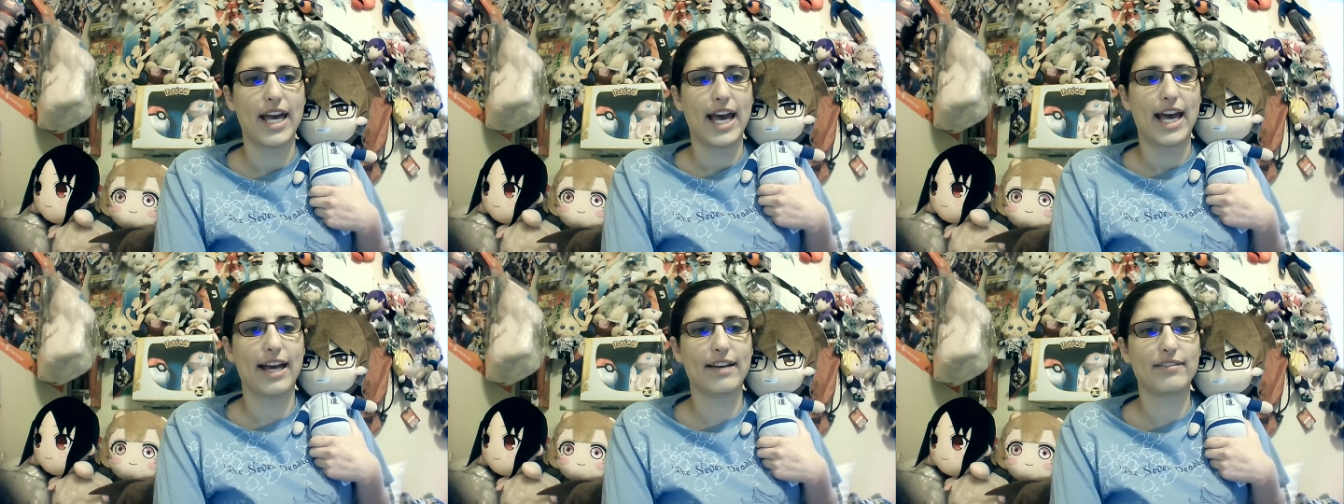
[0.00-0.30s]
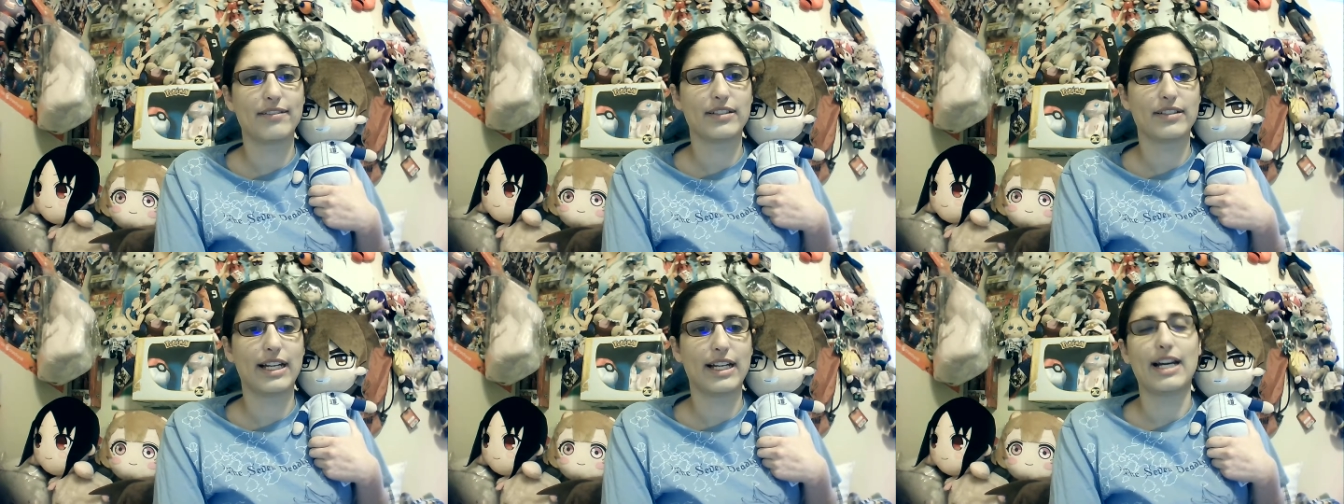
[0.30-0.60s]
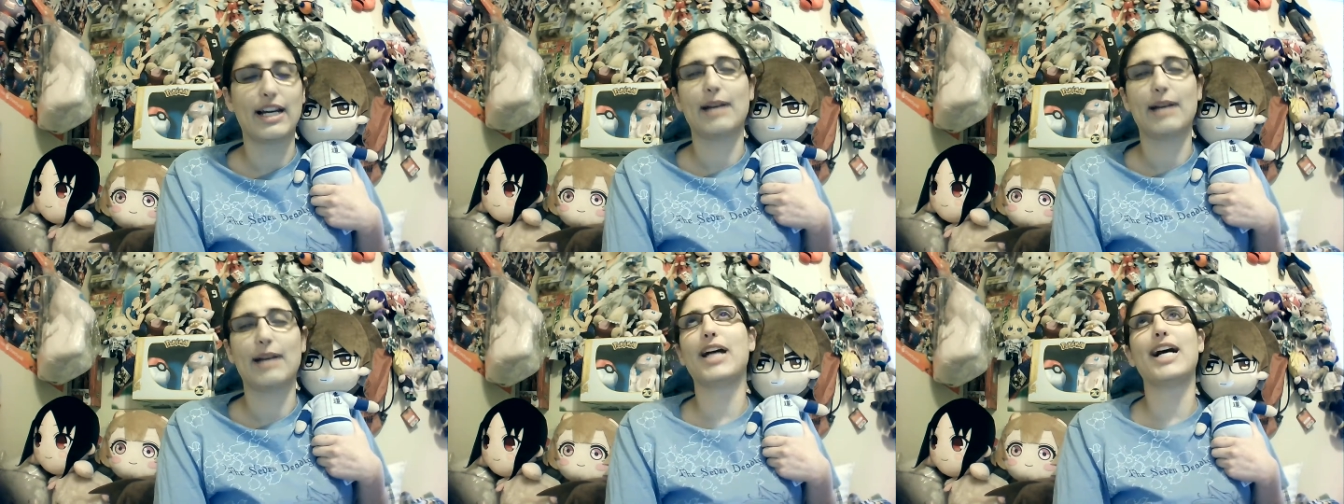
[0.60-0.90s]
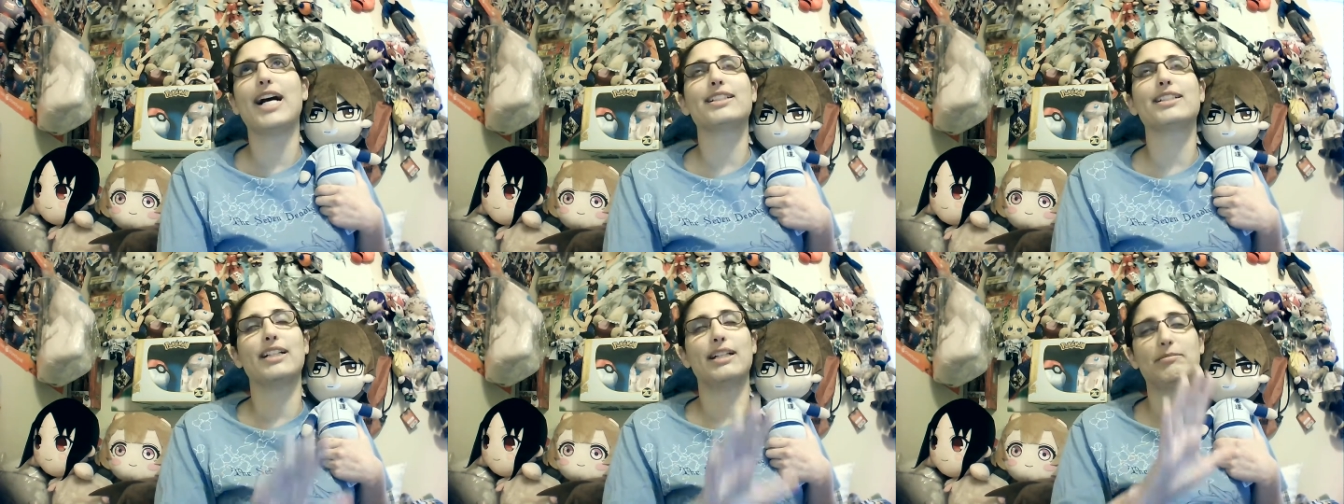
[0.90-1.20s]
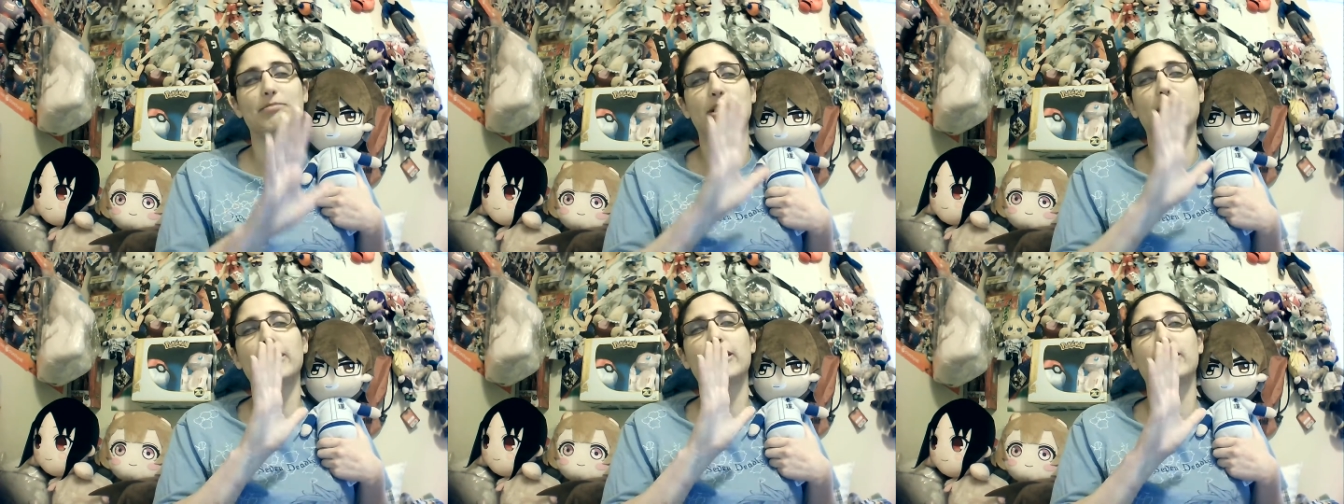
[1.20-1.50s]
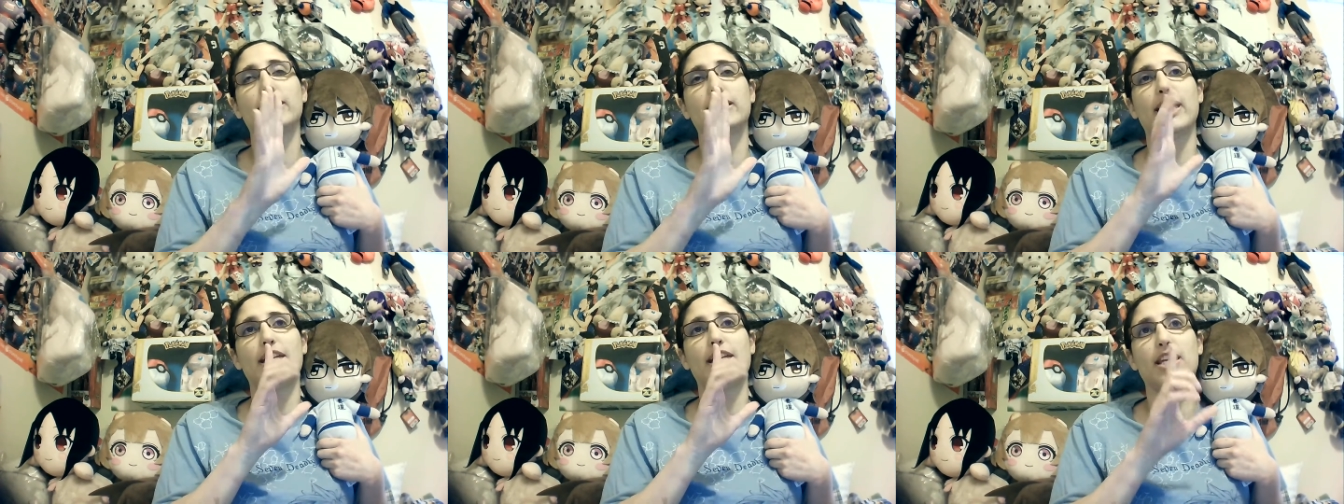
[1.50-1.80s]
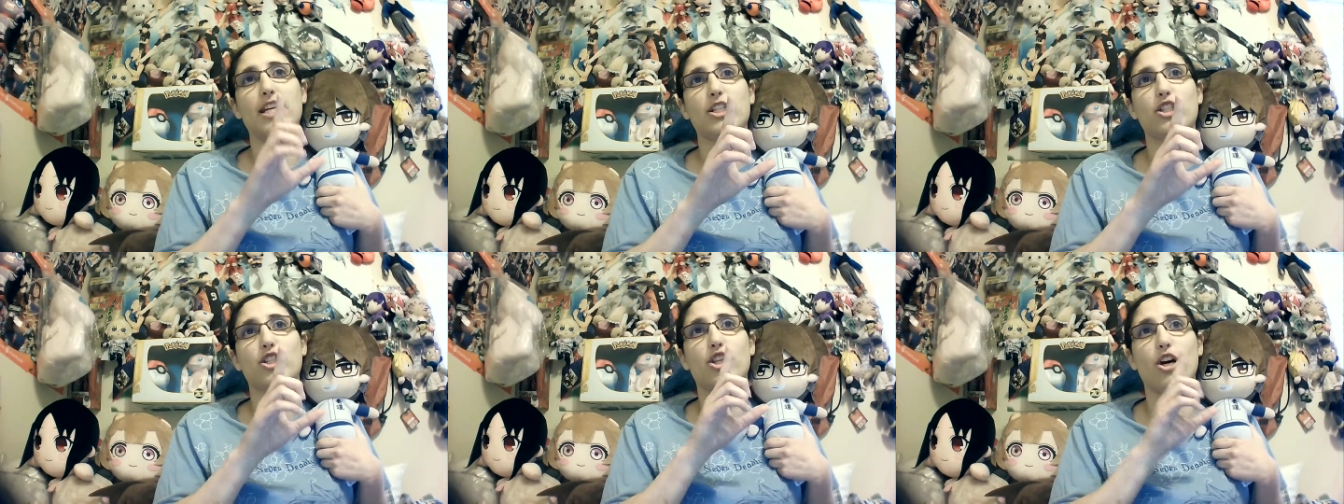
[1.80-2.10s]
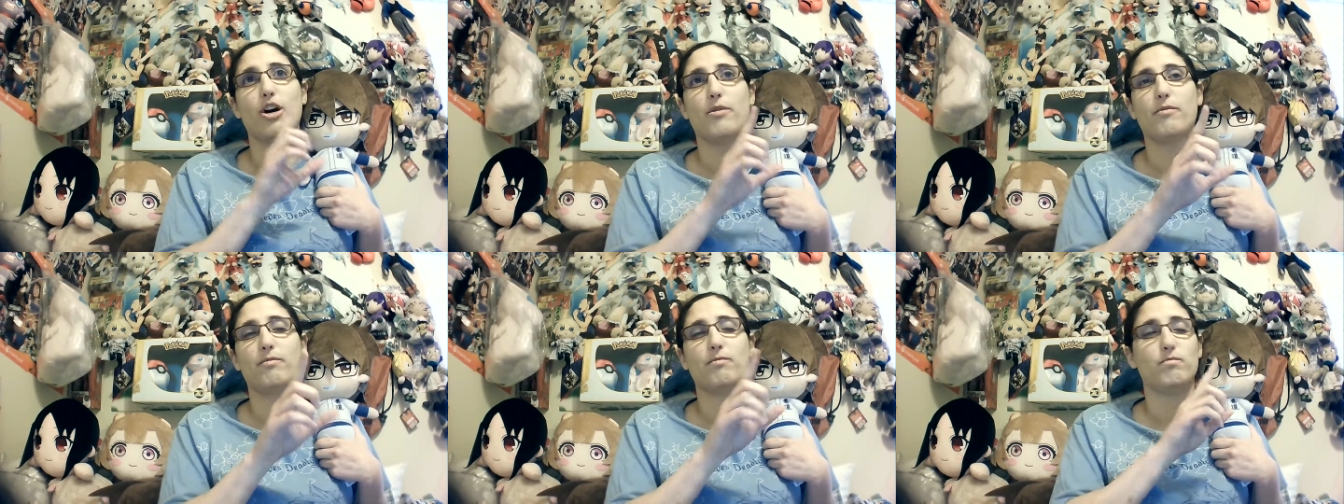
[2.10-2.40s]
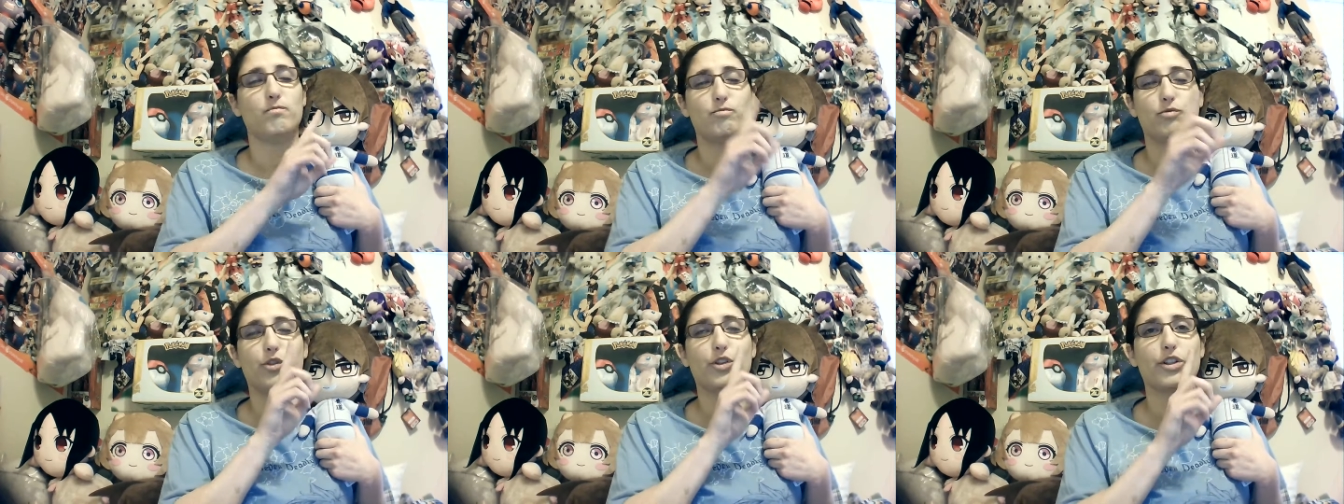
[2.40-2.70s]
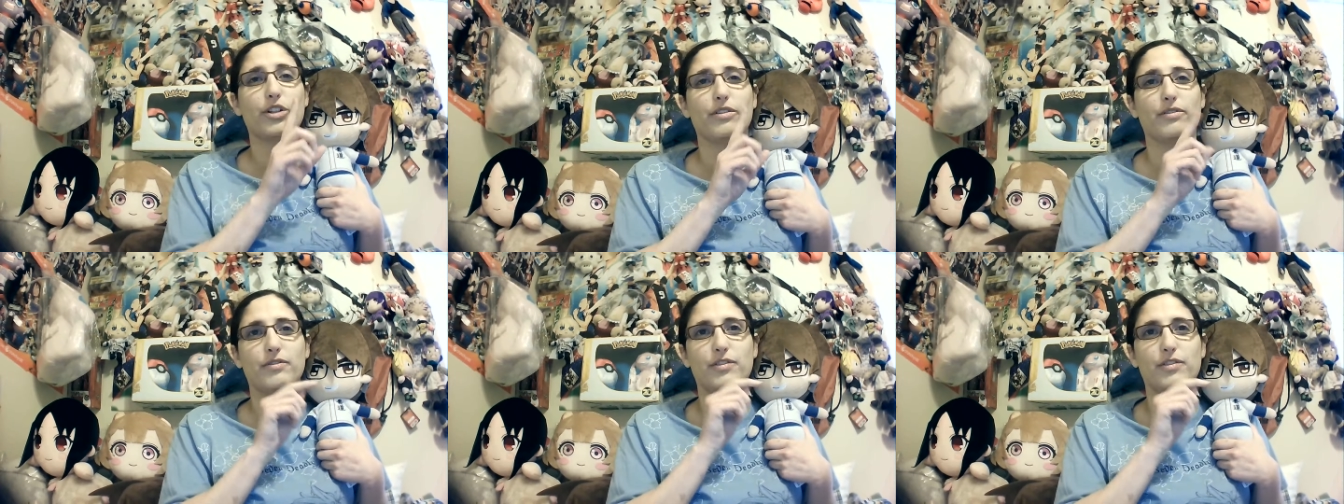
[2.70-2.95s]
Uh, I'm not, I'm going to say this though for,